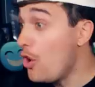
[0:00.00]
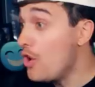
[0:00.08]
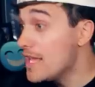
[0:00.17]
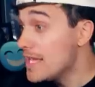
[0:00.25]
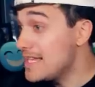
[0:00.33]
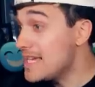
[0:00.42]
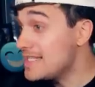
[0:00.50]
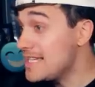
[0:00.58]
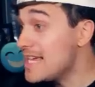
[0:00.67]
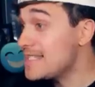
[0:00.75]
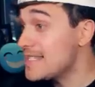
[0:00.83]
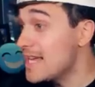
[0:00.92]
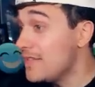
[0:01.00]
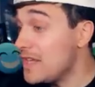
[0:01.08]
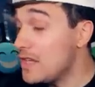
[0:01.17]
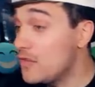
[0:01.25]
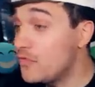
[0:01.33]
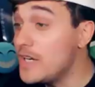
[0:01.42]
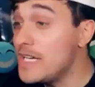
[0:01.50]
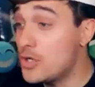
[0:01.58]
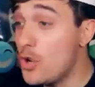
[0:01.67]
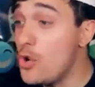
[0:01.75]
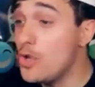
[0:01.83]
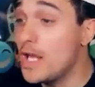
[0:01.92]
Oh, yes, yes. That look really
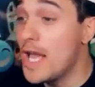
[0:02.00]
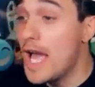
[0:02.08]
cool.